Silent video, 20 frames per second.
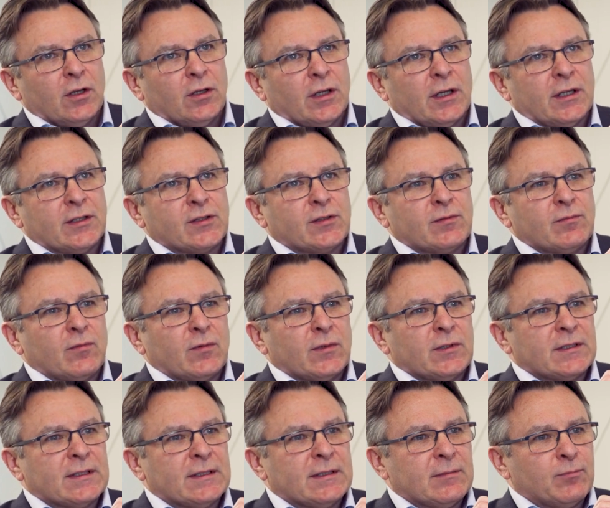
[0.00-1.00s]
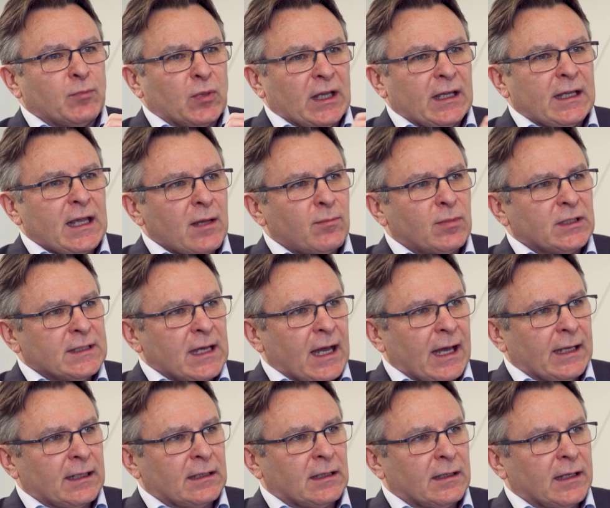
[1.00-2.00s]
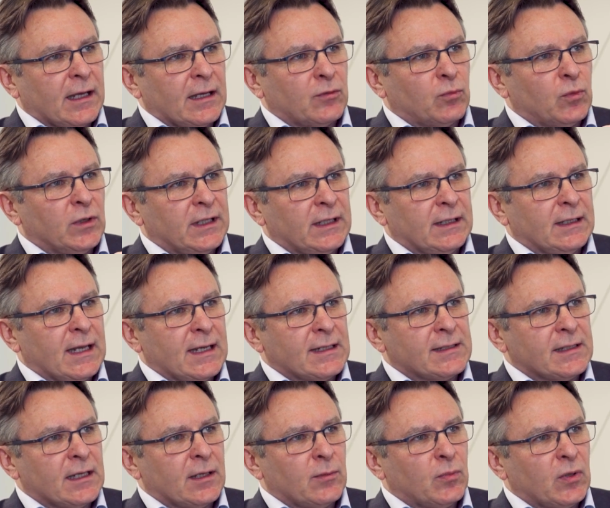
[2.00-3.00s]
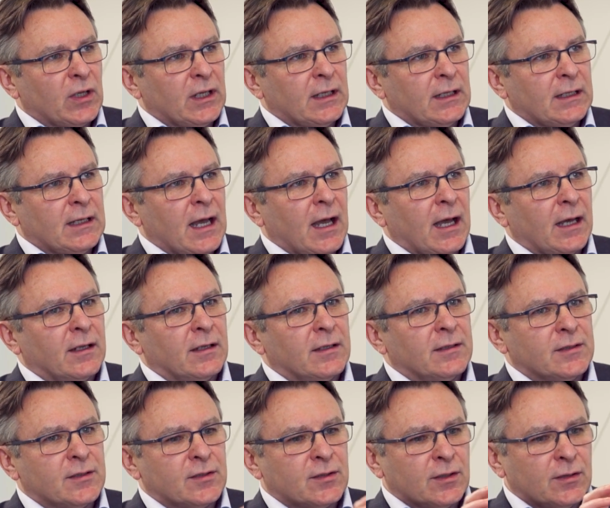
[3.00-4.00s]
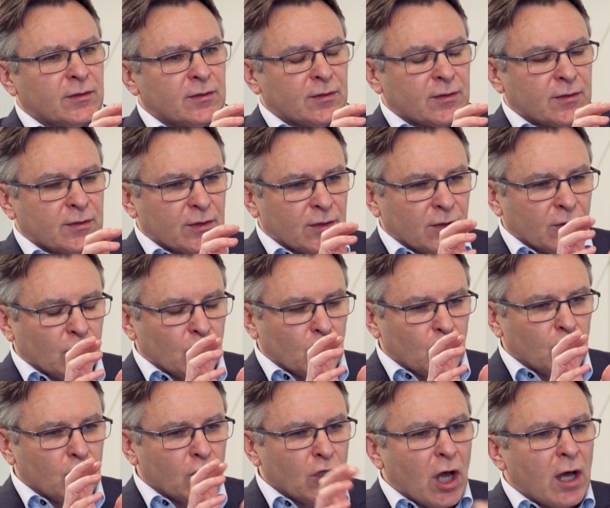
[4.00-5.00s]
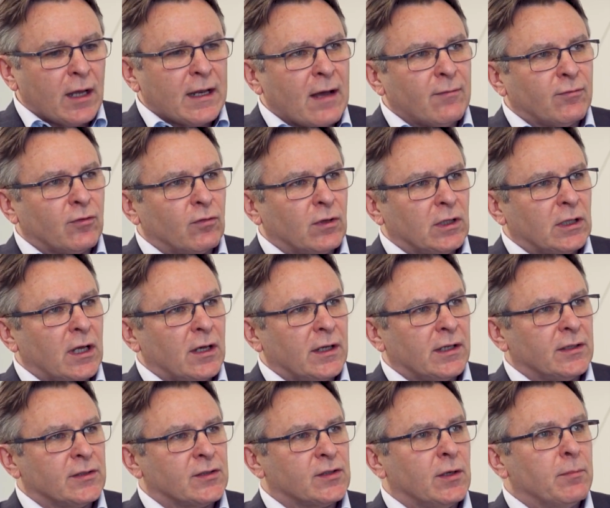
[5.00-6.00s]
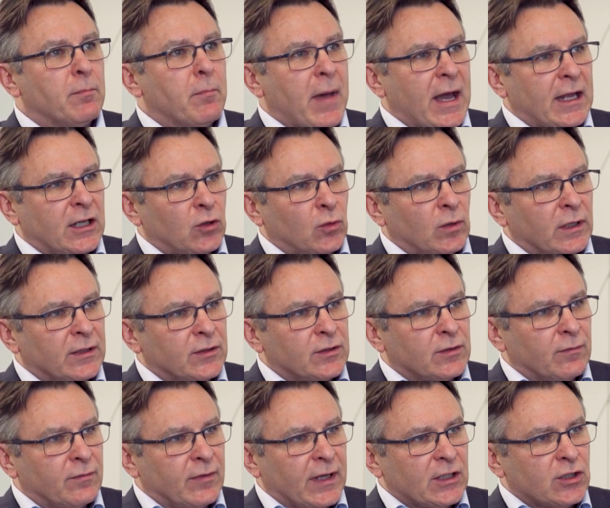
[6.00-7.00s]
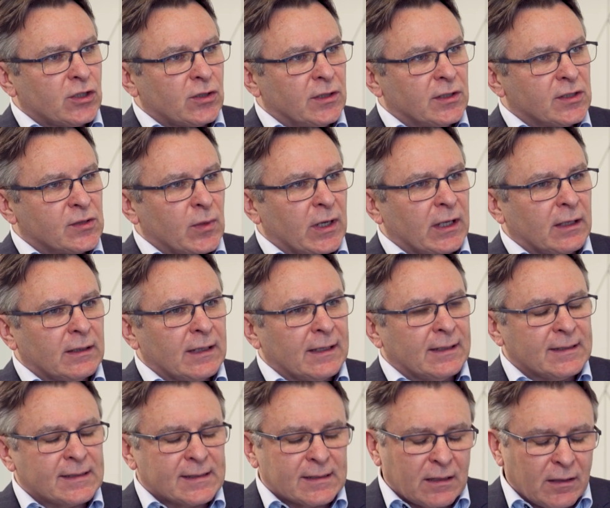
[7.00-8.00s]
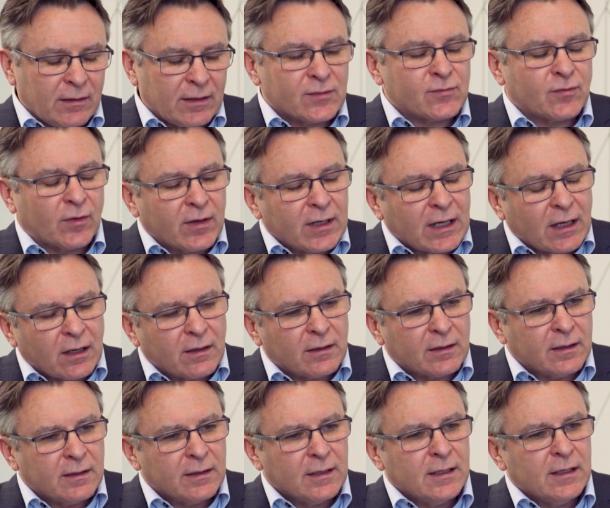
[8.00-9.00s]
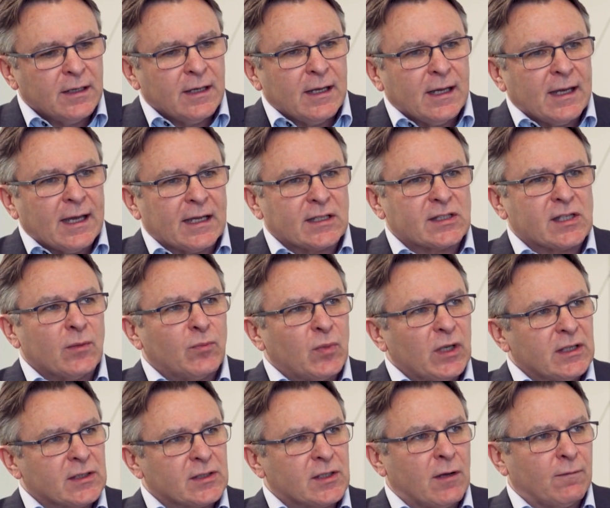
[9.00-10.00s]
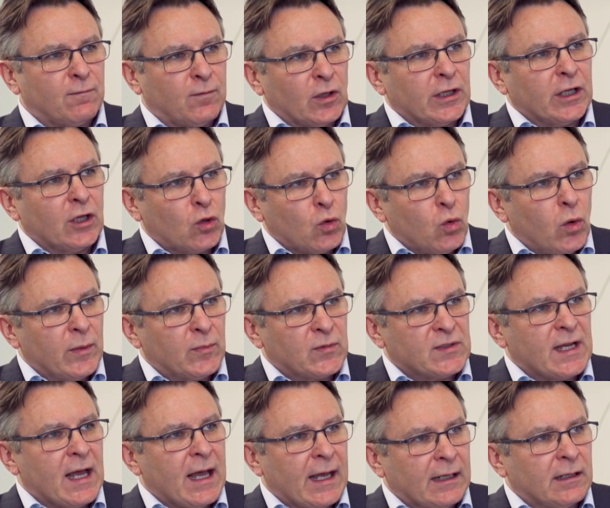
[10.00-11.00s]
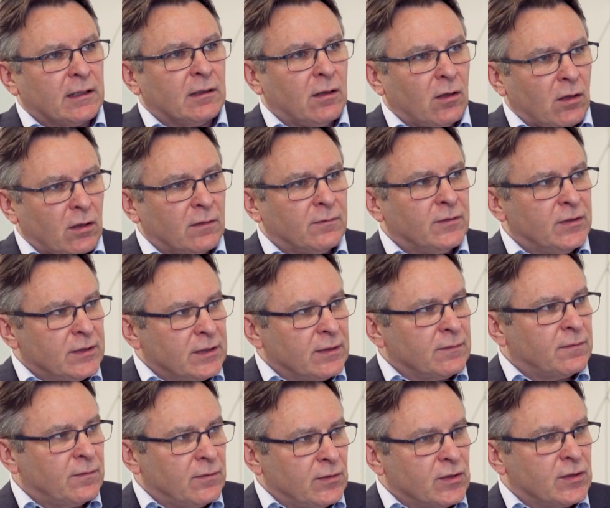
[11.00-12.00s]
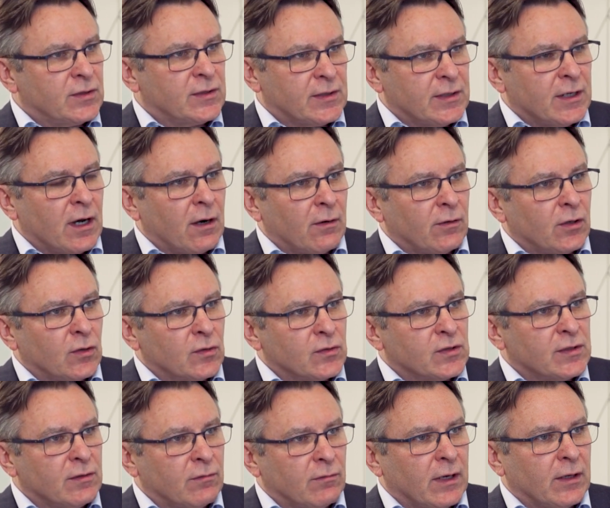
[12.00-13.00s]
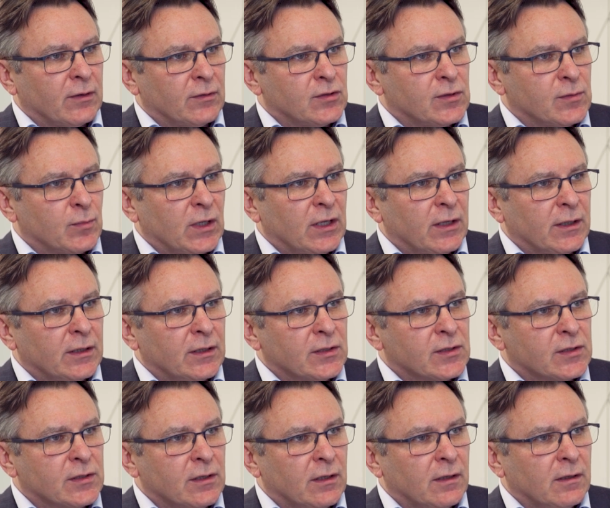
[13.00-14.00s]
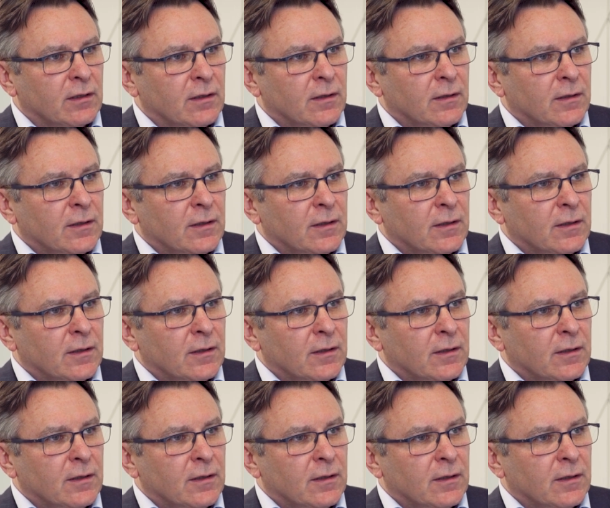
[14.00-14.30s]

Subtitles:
it's being able to handle that within SAP and to not have a reliance on manual intervention as well. And it's very clear that SAP is not fully equipped to handle all of the different scenarios around supply and install.